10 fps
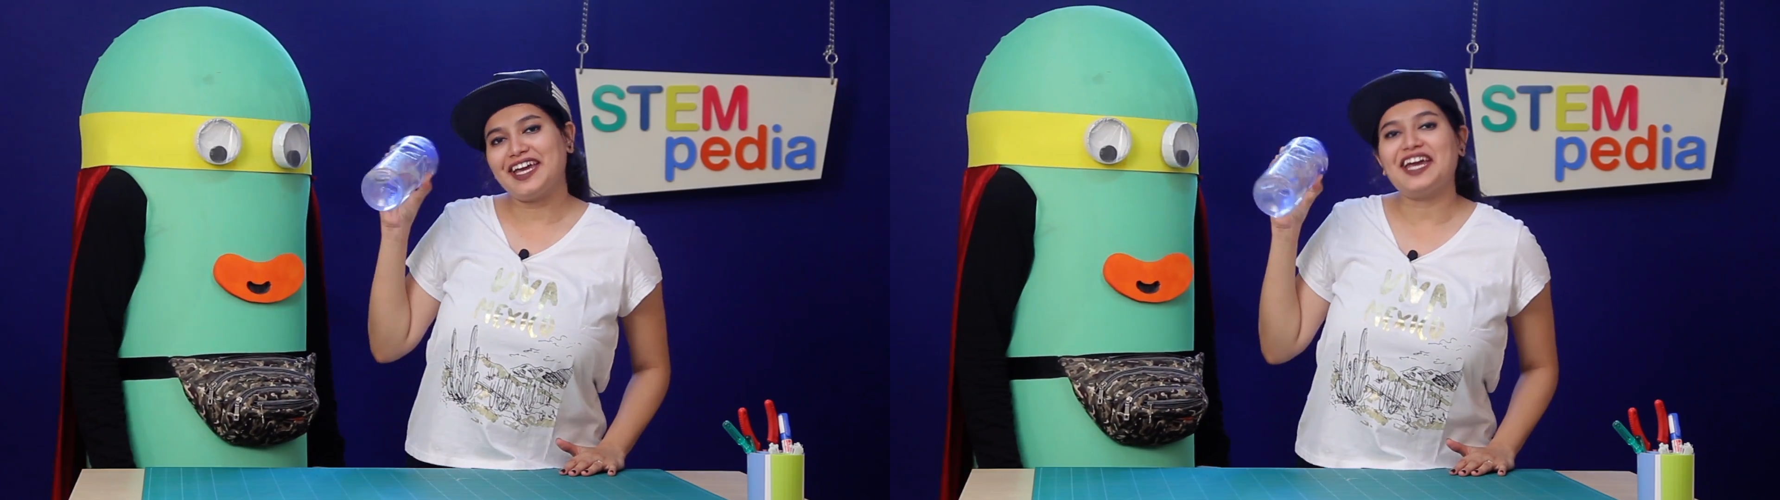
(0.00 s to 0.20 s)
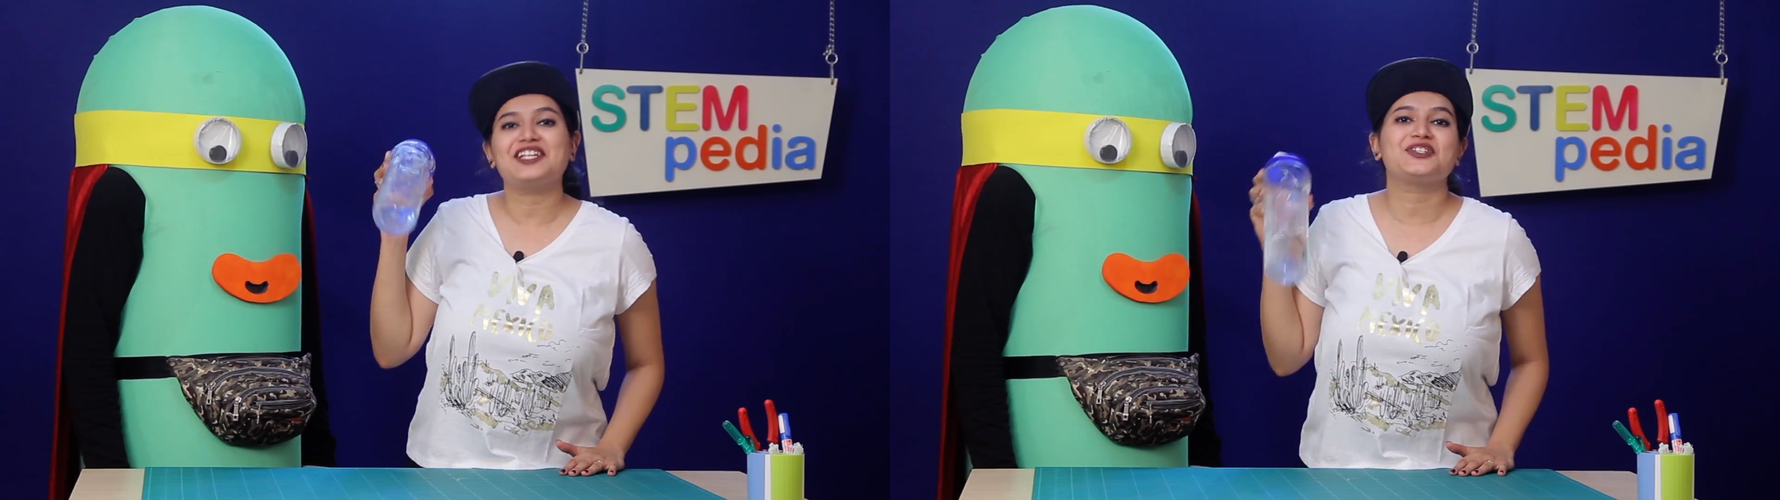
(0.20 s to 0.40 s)

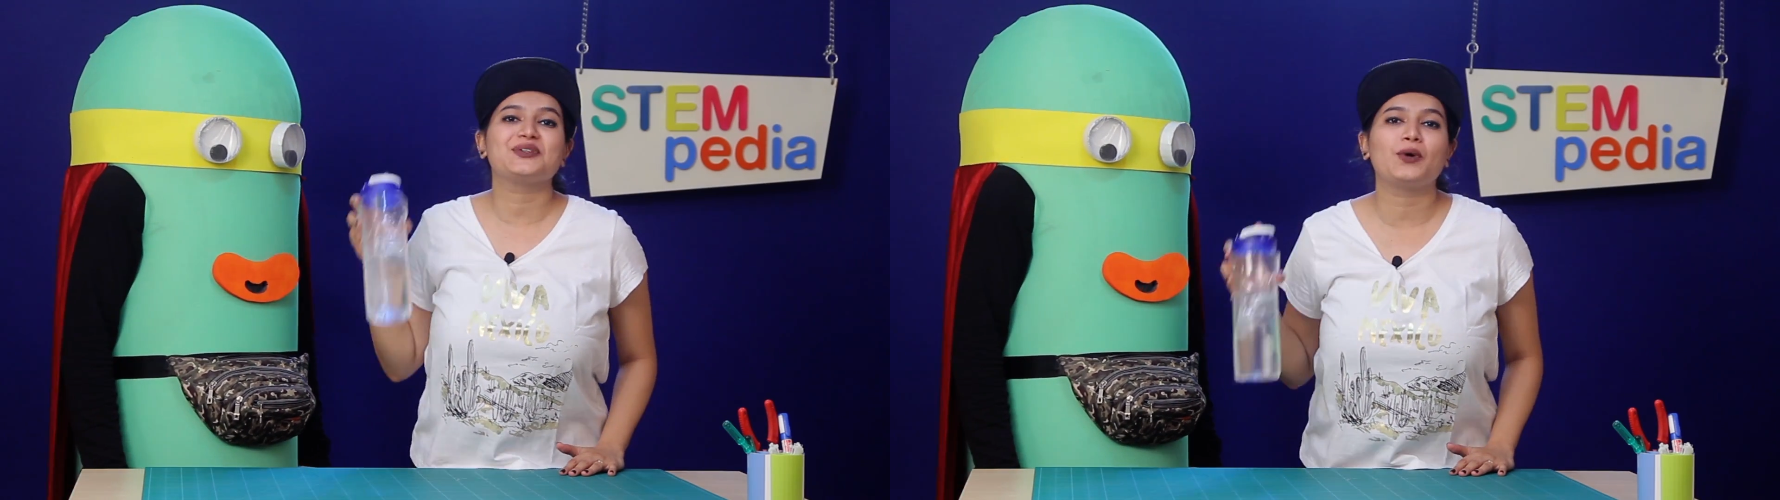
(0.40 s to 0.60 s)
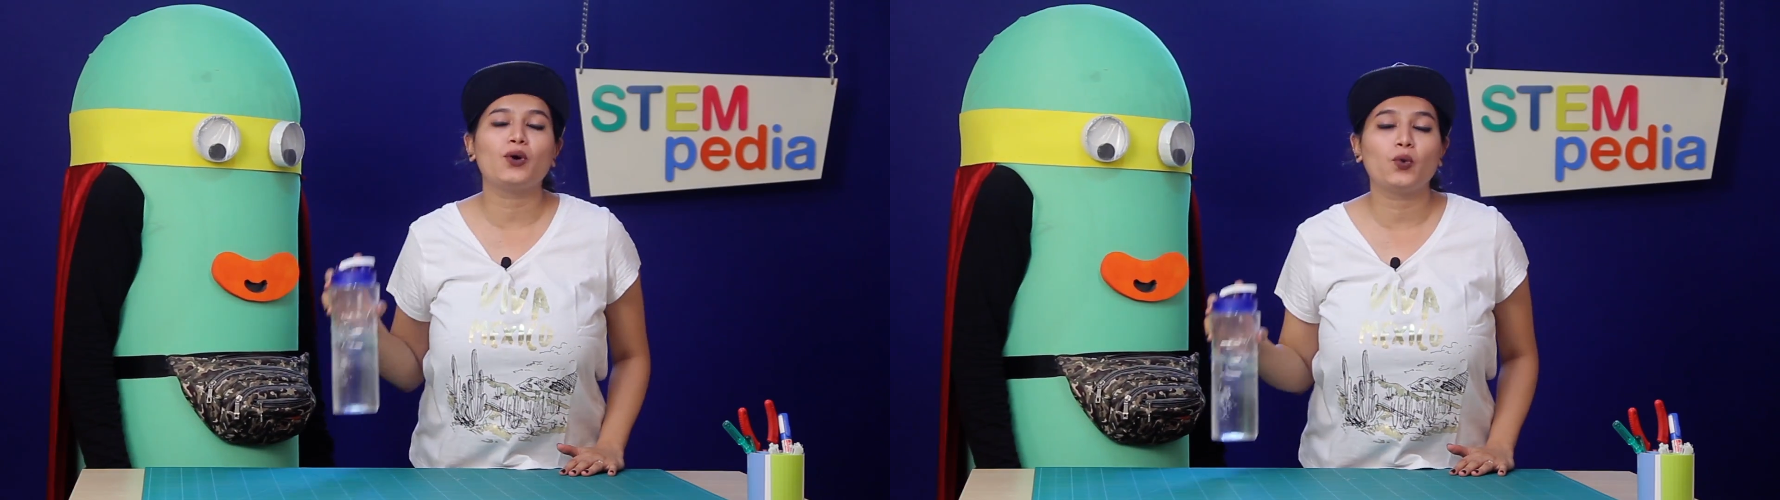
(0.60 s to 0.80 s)

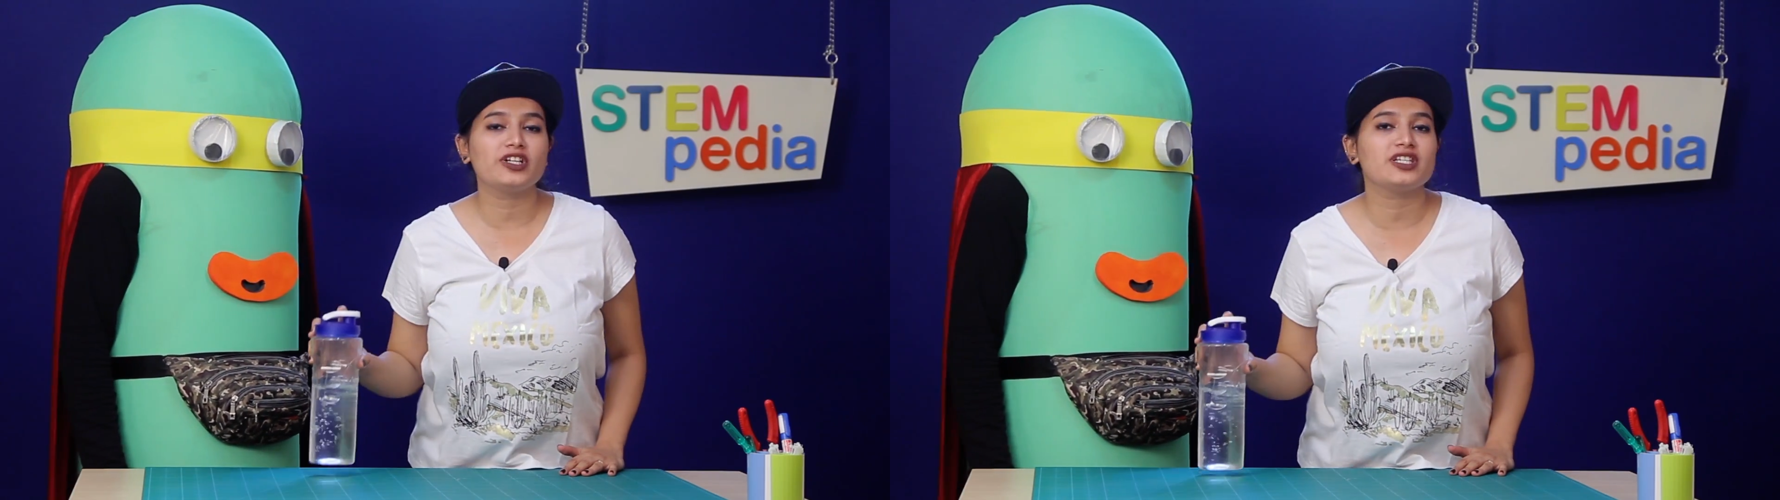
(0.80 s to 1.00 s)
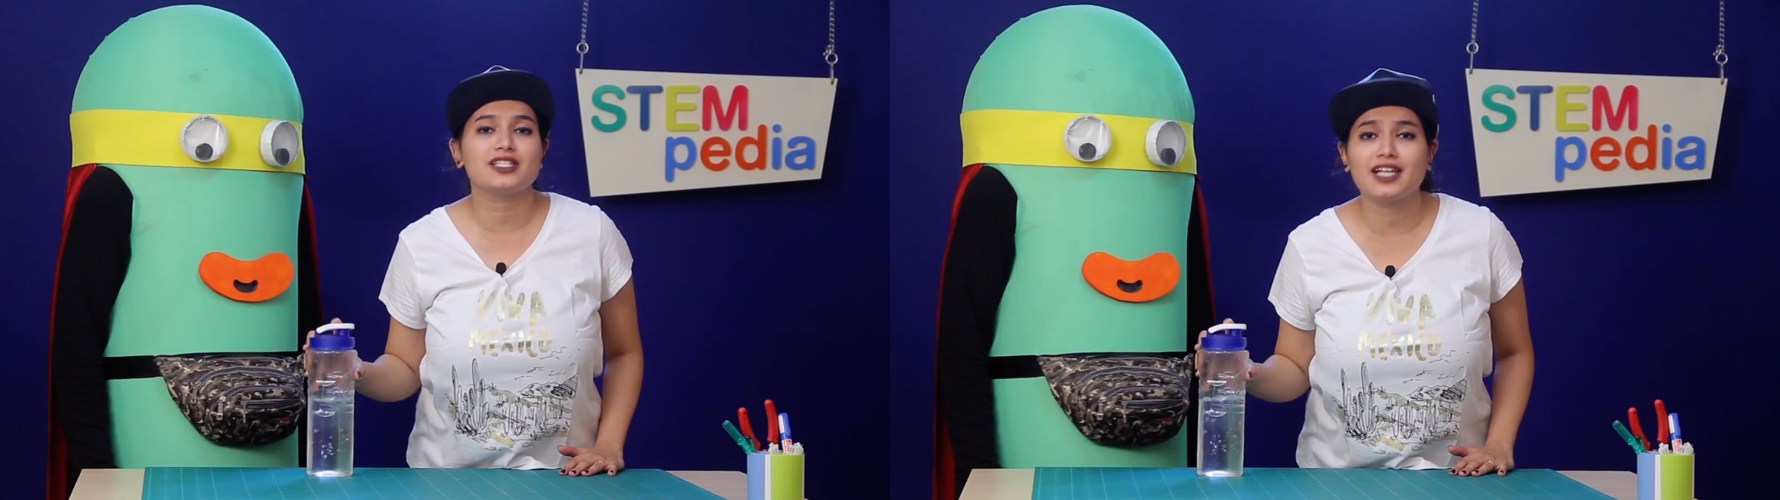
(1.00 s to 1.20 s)
H2O,
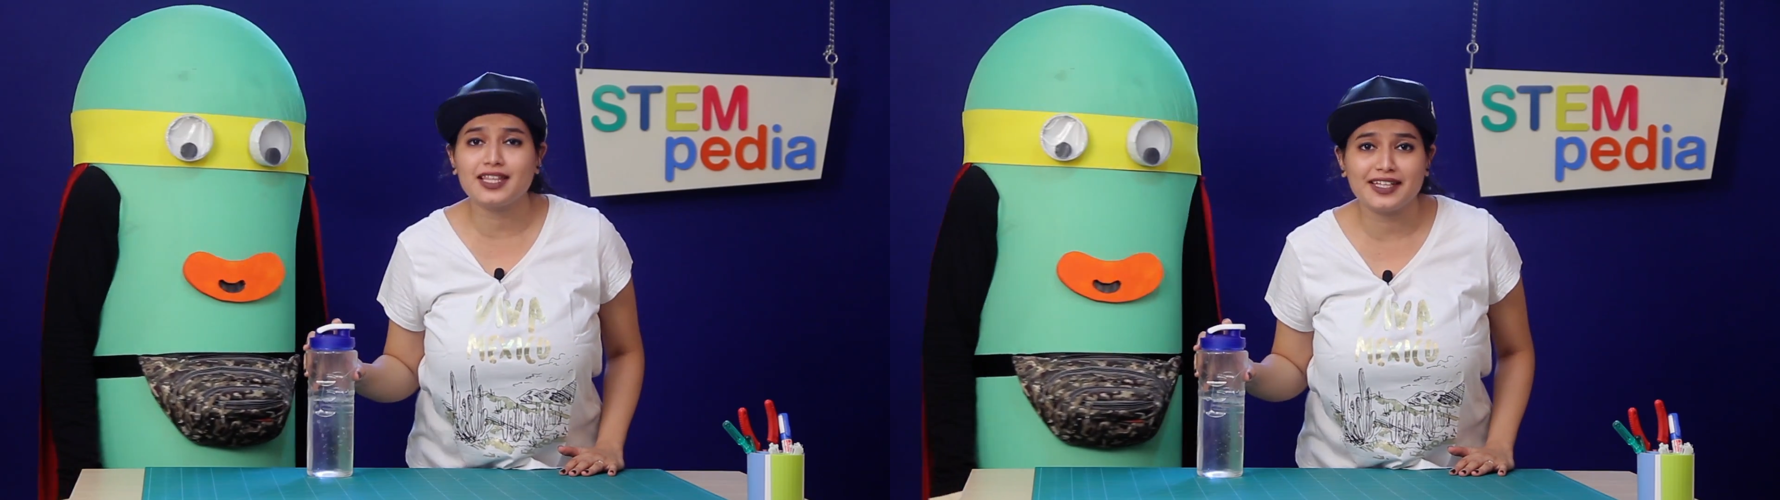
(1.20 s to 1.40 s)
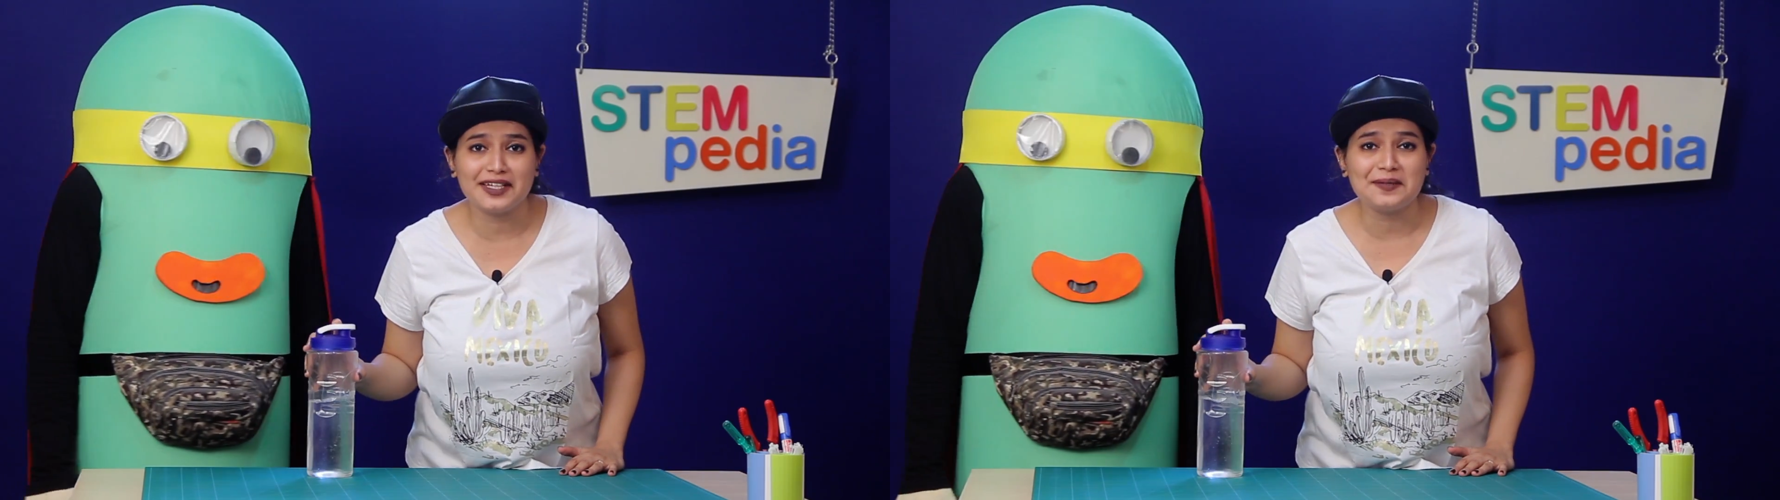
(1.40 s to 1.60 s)
which is
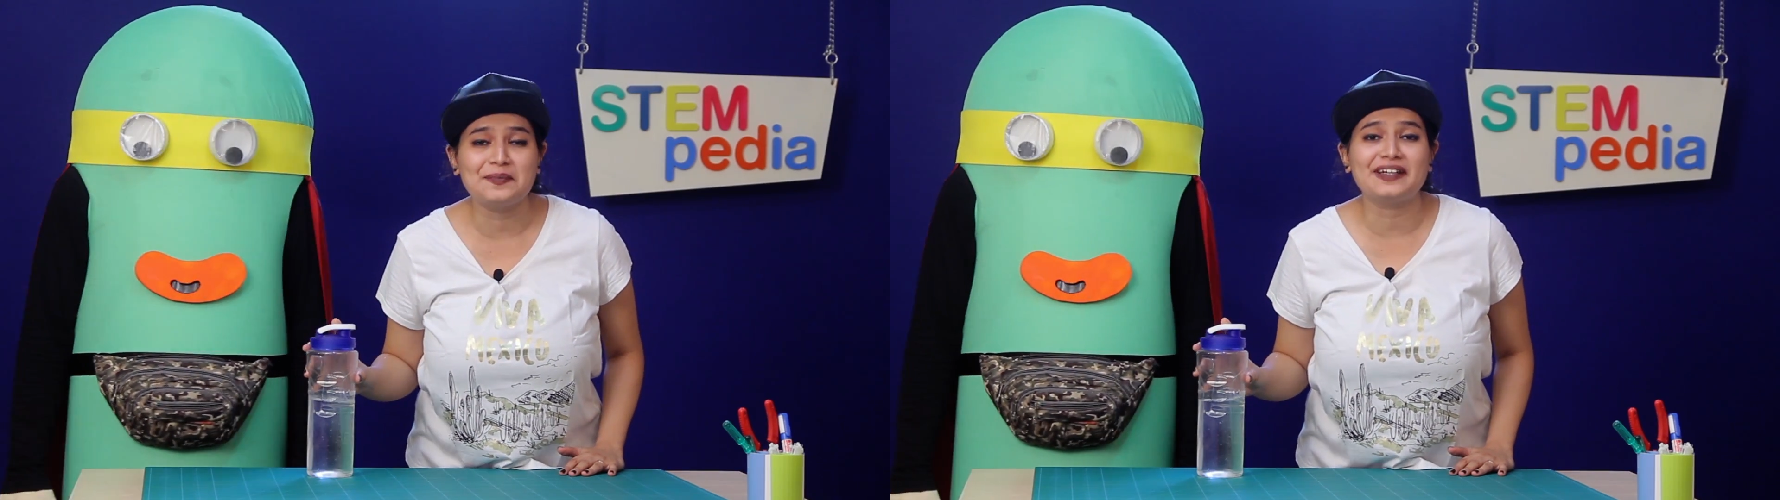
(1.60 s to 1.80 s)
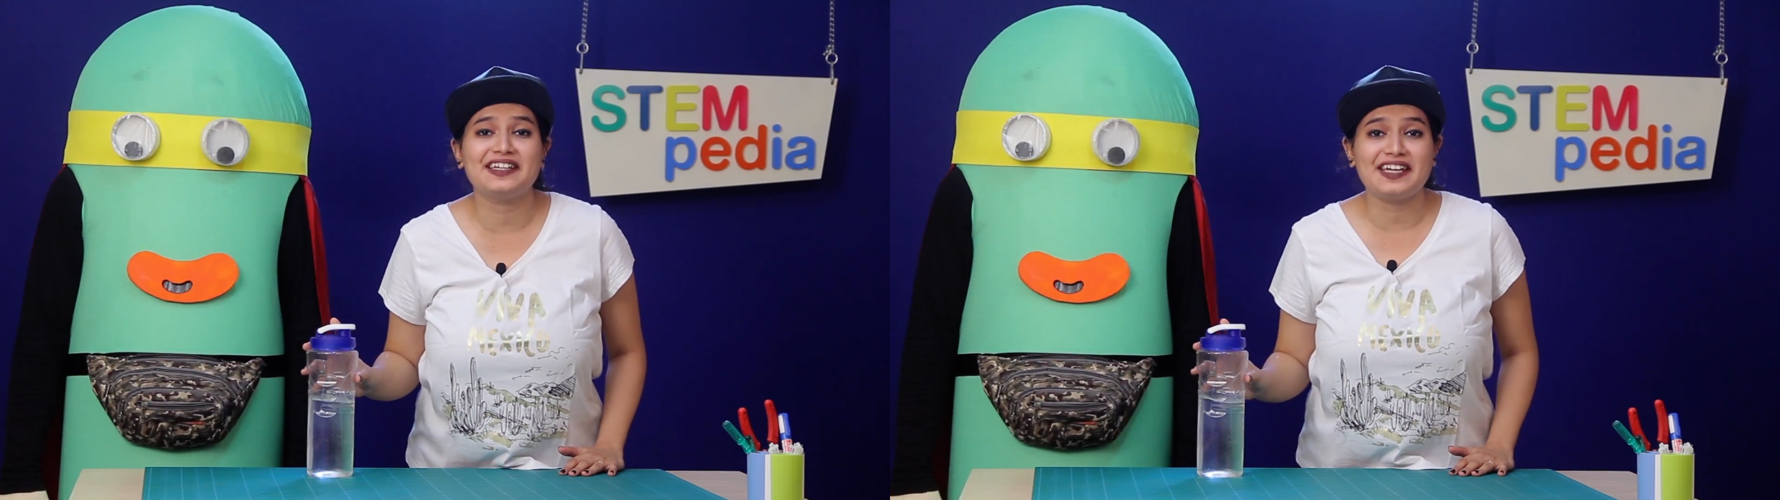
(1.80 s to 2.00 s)
nothing but the